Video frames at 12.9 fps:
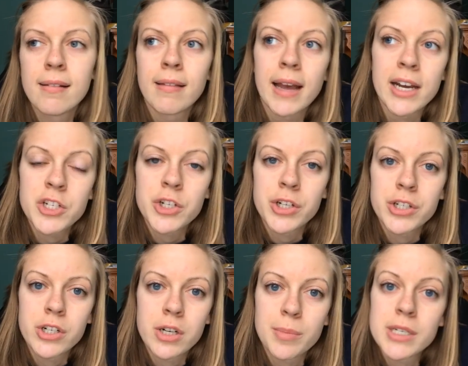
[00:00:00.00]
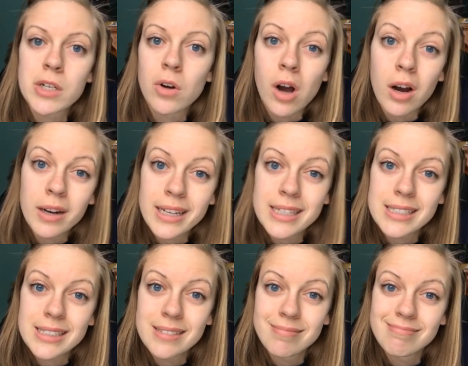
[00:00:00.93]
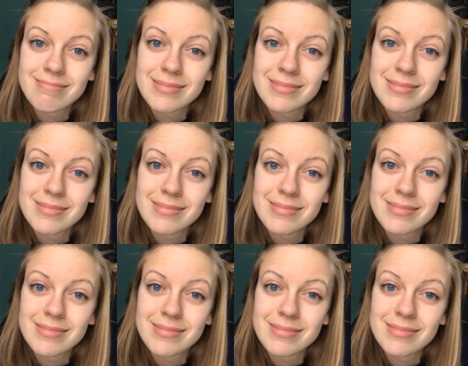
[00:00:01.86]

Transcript: Last year it took them until August,